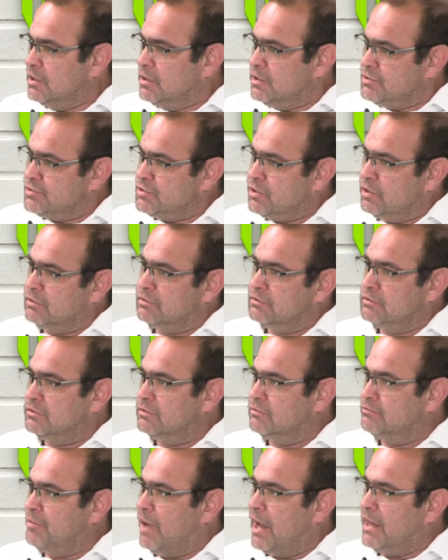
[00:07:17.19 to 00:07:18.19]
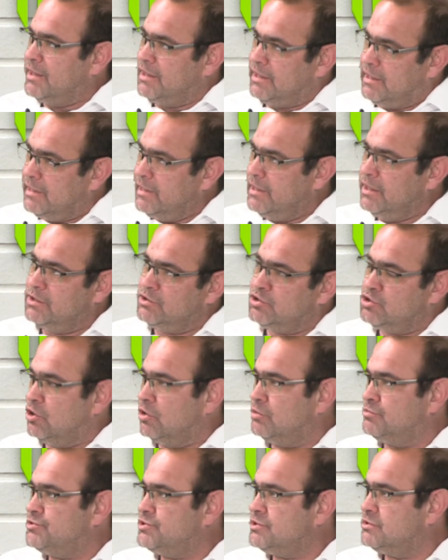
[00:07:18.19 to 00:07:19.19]
So by killing
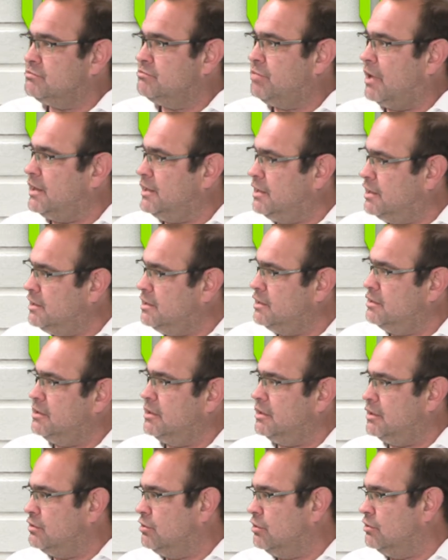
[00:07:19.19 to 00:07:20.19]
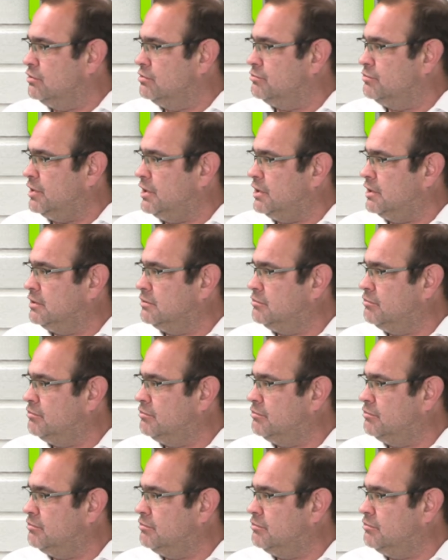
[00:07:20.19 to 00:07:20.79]
jobs, by killing the economy,